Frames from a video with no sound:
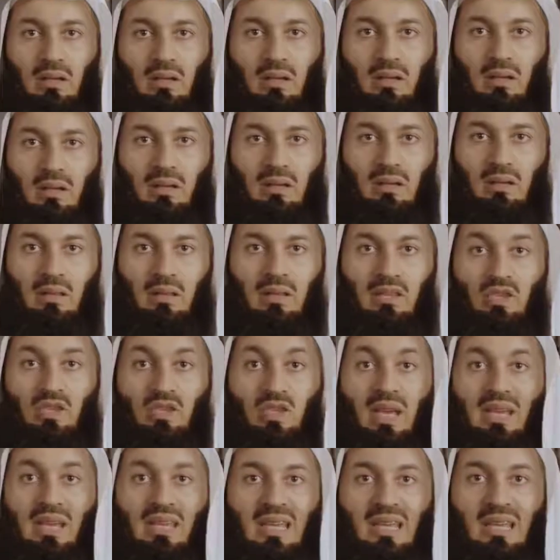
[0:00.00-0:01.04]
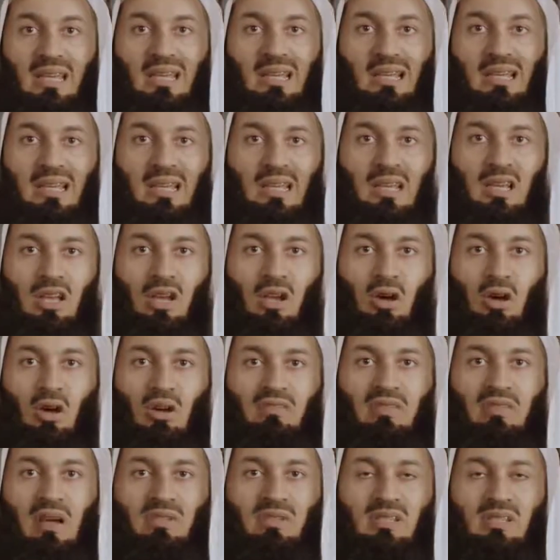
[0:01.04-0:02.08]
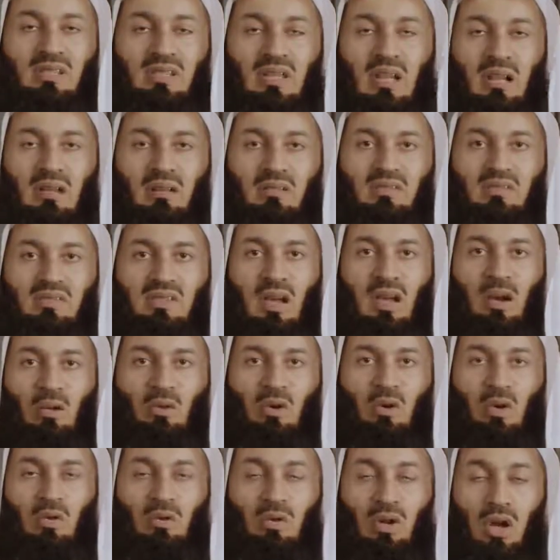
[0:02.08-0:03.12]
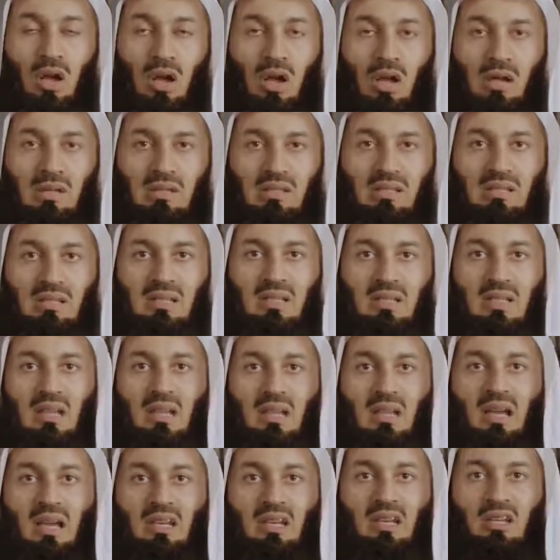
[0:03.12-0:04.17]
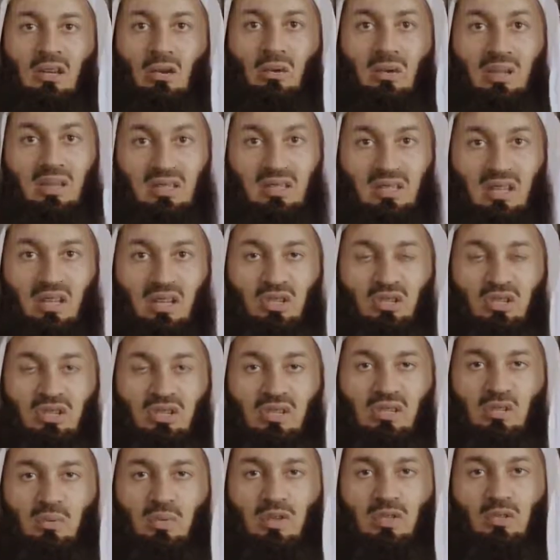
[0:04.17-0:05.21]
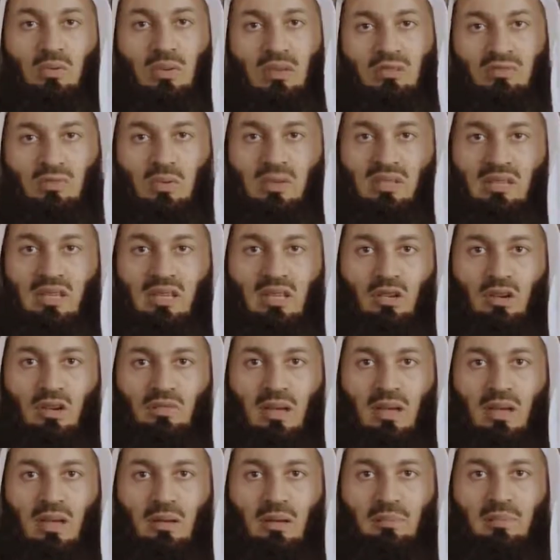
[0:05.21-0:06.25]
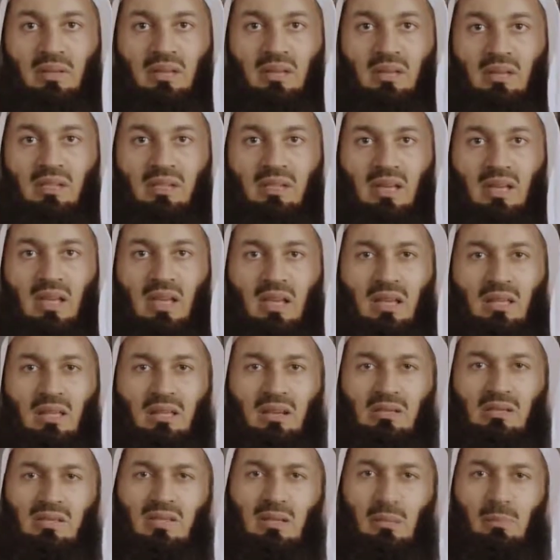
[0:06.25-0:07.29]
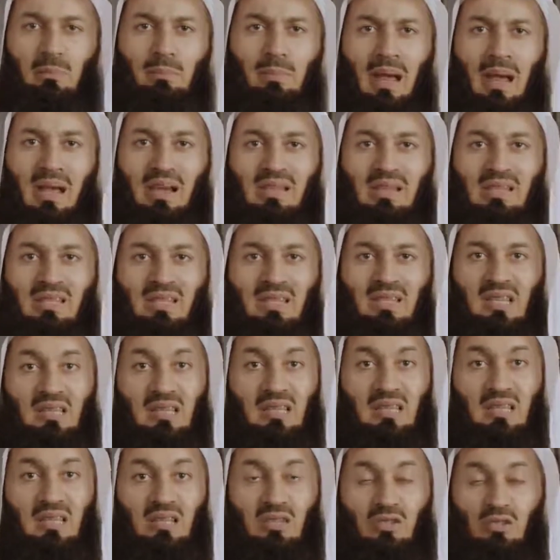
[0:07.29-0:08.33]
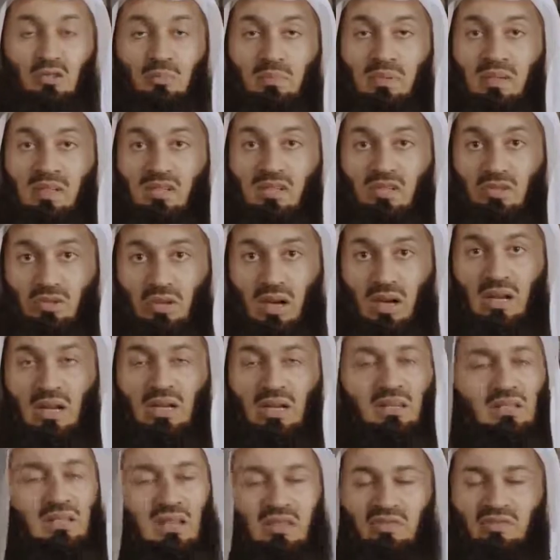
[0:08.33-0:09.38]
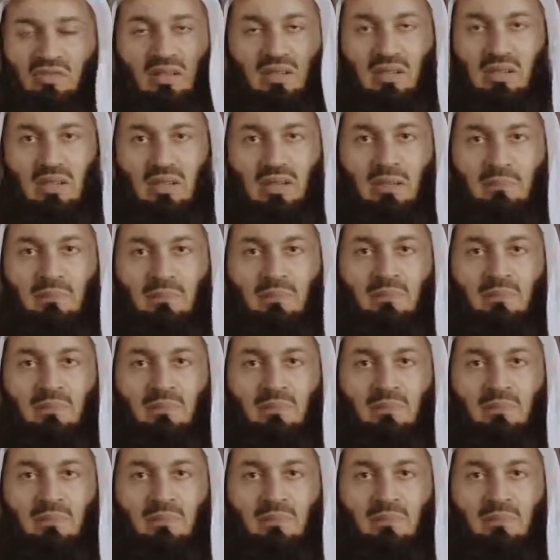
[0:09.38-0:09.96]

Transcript: the checking of ourselves, our own hearts, and our intentions. We do it for the sake of Allah, because there is a balance that needs to be struck, definitely.